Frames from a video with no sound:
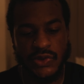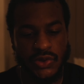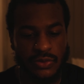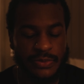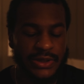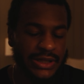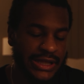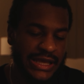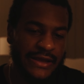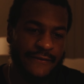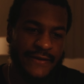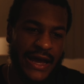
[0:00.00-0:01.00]
to
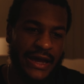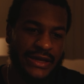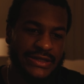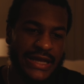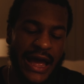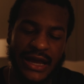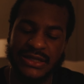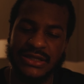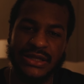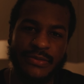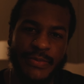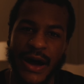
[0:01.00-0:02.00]
believe that it's
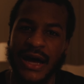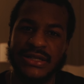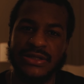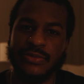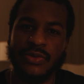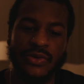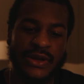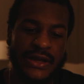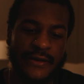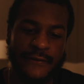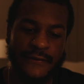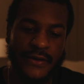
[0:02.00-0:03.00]
actually possible
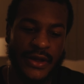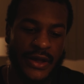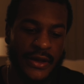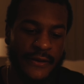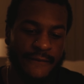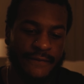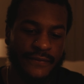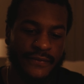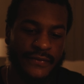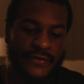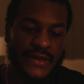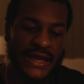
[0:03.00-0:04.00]
if
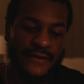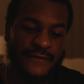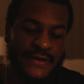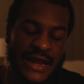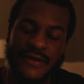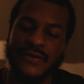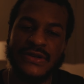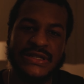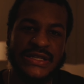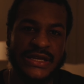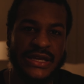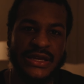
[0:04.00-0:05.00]
they've never
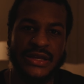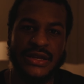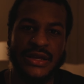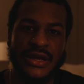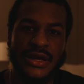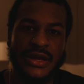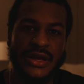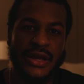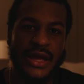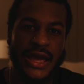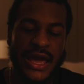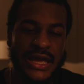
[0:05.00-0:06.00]
seen
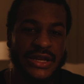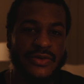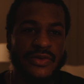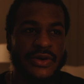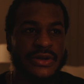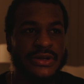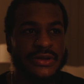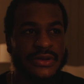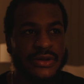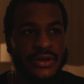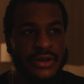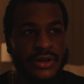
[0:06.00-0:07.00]
anyone
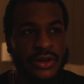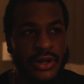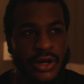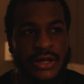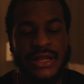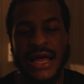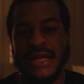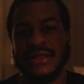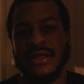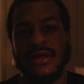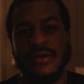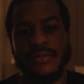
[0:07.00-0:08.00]
look
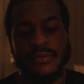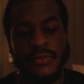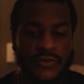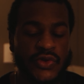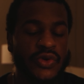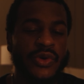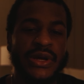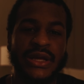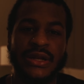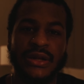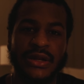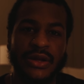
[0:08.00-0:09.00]
like them do
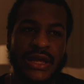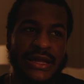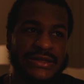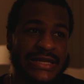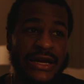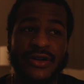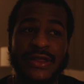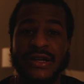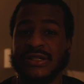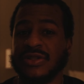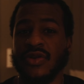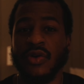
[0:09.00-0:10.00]
it and tell
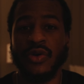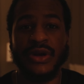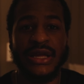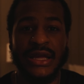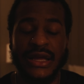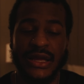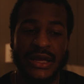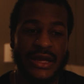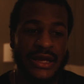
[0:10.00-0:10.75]
their story